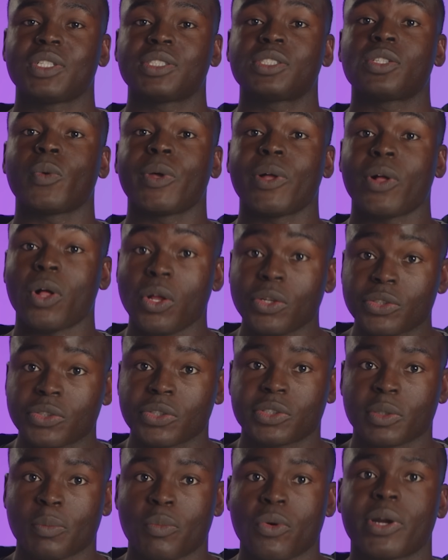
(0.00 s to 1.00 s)
so we also
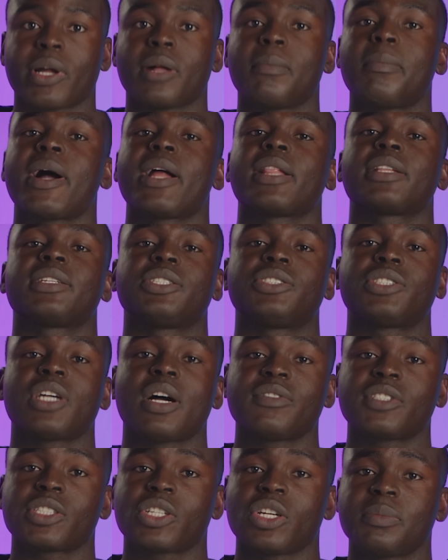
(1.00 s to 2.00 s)
support compiling to
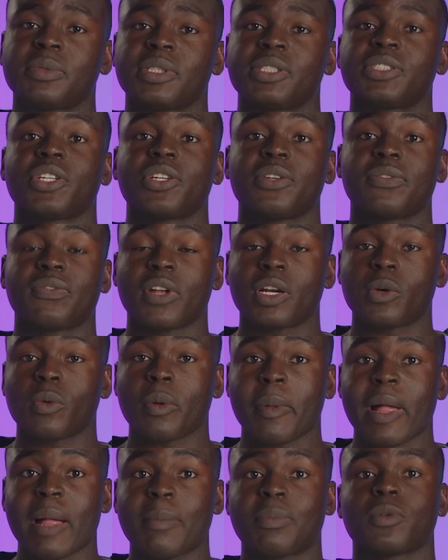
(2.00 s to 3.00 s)
JavaScript, so your Flutter
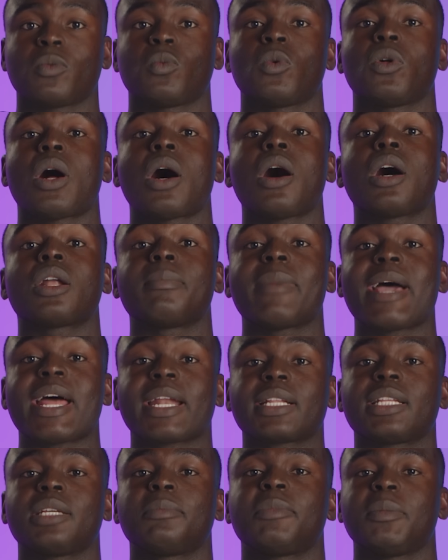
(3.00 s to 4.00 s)
web app will
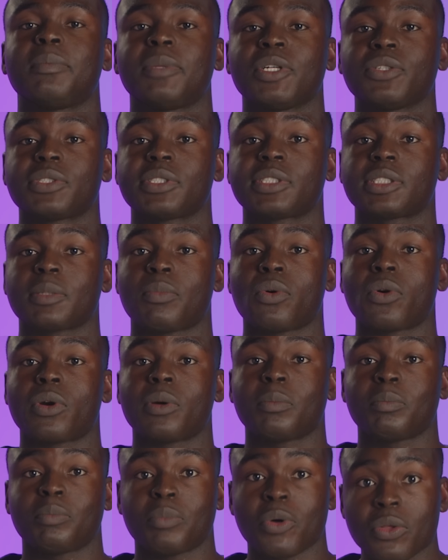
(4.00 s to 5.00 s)
automatically be built to
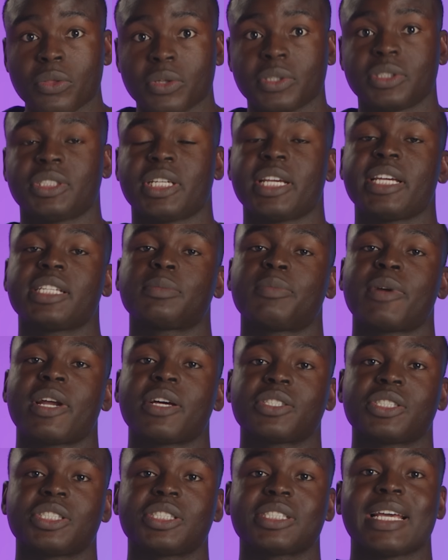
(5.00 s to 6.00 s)
support both JS
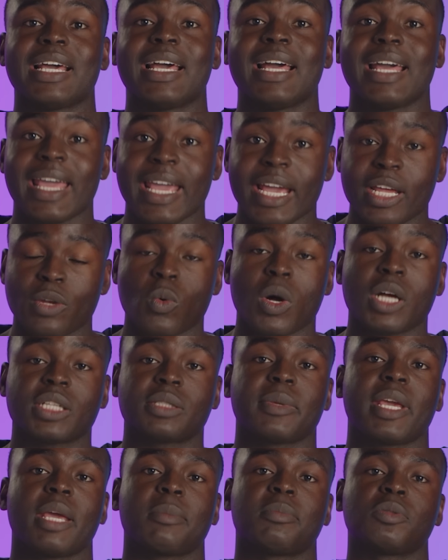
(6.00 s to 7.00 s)
browsers and
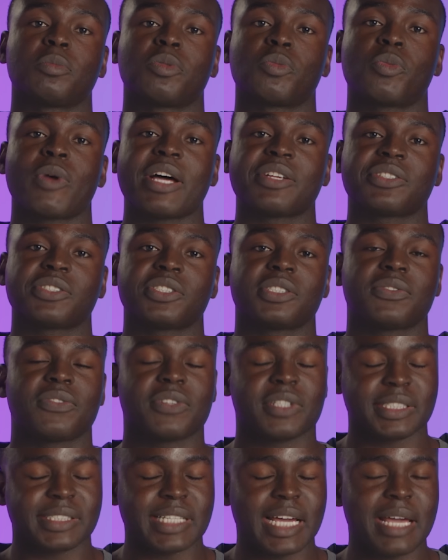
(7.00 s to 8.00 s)
WASM-capable browsers
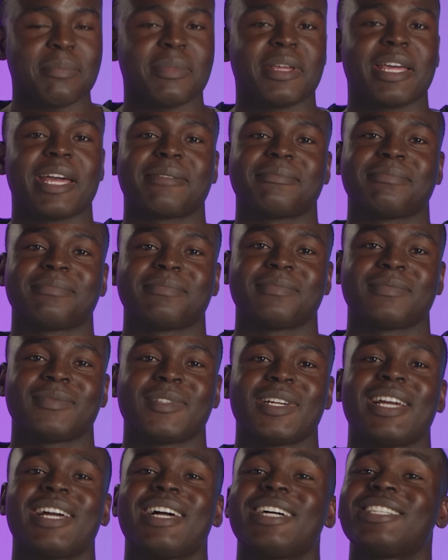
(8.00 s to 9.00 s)
for the time being.
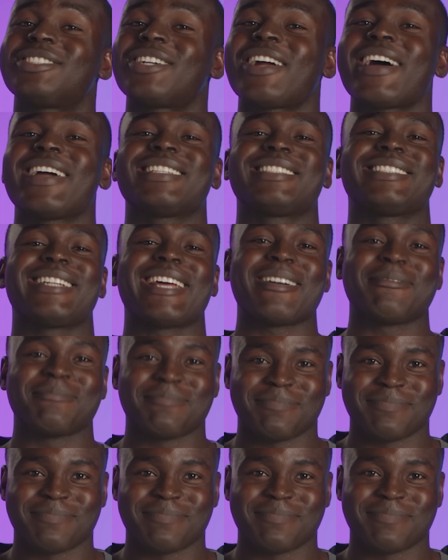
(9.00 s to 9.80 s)
Try it today.